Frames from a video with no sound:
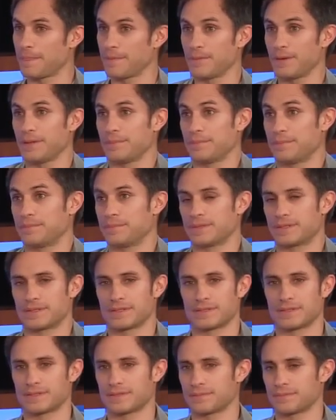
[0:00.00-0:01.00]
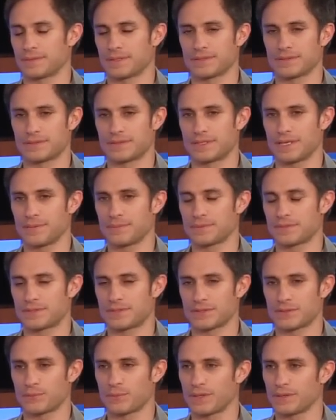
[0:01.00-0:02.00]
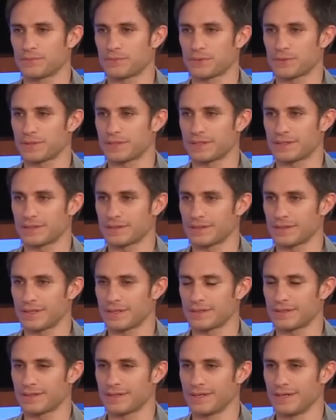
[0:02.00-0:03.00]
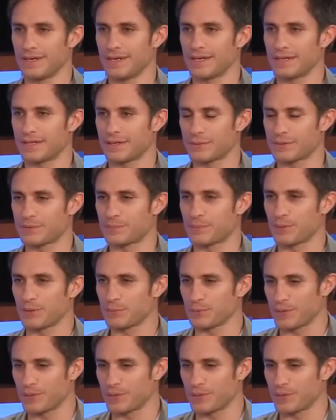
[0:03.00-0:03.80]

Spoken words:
Well, because James just went for it, and there was a point